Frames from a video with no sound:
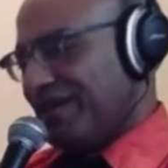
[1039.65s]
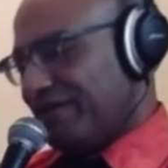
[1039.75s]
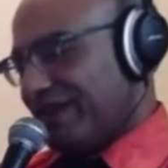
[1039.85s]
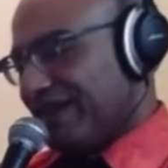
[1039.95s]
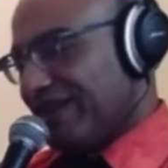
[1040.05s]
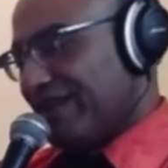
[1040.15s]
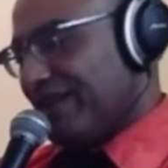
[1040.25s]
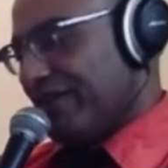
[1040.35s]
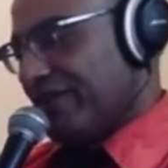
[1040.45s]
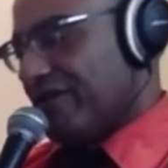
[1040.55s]
Finally,
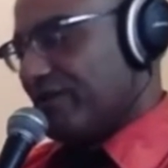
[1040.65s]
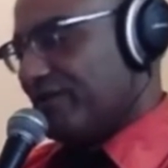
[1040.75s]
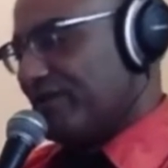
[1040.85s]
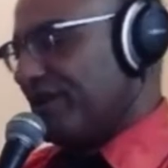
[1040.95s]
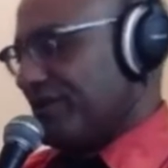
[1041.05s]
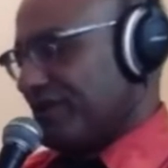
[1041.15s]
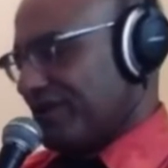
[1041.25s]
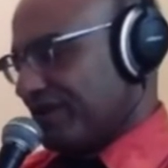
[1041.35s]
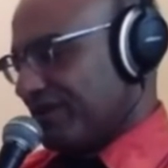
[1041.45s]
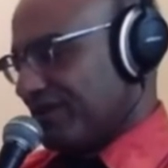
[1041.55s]
the armored figure
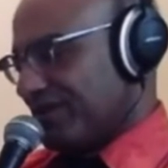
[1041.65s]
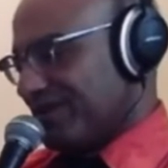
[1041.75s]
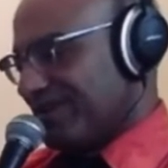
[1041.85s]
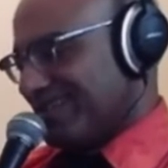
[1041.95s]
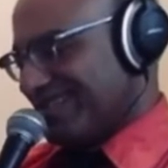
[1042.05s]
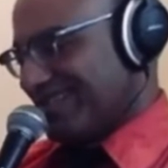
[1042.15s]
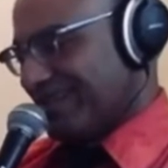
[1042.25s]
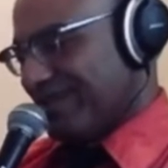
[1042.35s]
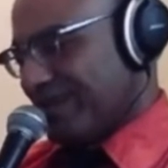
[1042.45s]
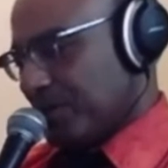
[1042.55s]
concluded his
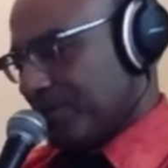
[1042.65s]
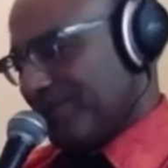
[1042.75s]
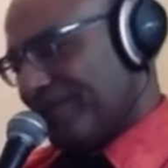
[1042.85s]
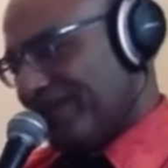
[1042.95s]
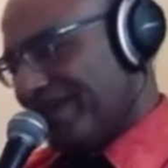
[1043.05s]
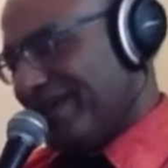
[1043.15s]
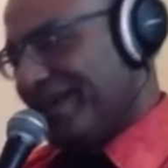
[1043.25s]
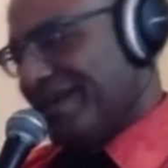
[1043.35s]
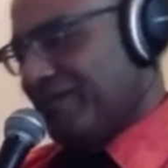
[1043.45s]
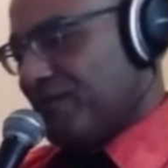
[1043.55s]
examination.
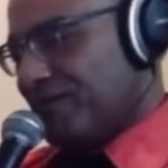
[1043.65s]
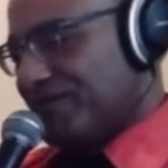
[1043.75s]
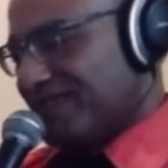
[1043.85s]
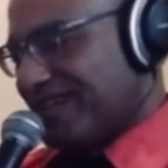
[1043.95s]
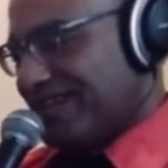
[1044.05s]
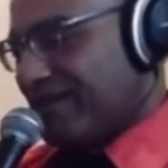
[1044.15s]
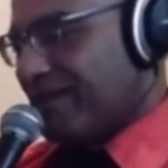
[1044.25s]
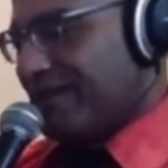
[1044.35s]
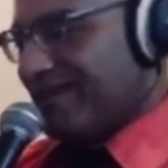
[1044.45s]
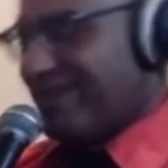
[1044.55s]
He moved to stand
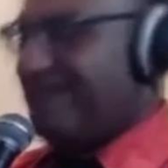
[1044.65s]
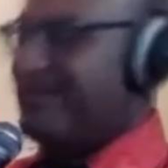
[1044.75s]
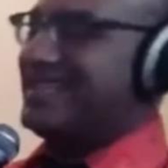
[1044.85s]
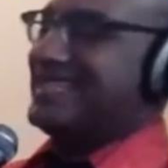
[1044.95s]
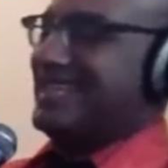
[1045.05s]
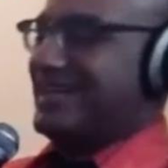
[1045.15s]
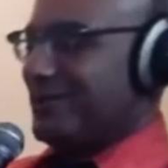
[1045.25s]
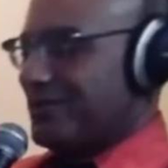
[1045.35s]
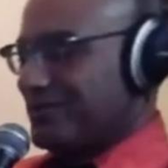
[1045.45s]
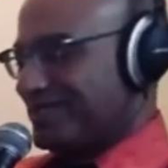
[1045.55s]
ominously
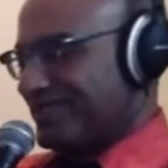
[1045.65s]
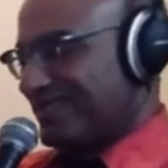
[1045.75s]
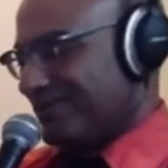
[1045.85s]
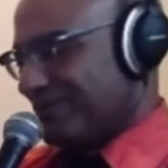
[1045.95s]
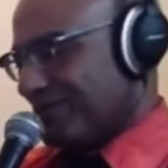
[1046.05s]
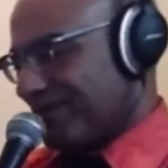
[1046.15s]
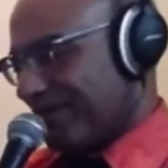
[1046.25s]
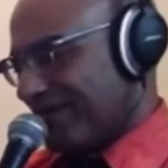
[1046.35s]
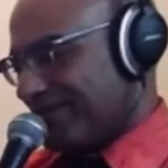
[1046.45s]
close to Luke and